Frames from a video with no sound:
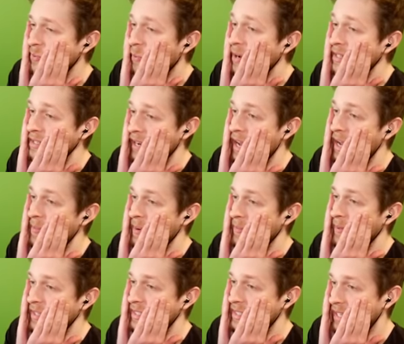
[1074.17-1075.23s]
one time I'm
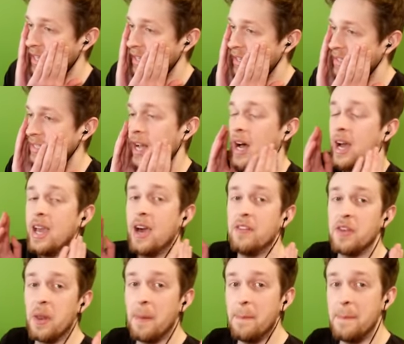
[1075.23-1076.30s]
gonna say this. I
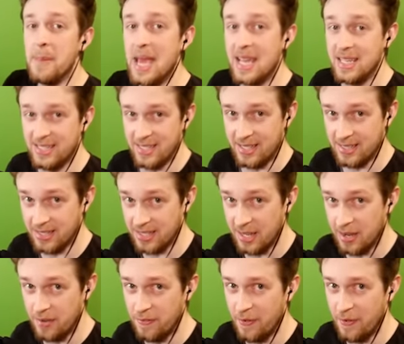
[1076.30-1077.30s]
have an amazing singing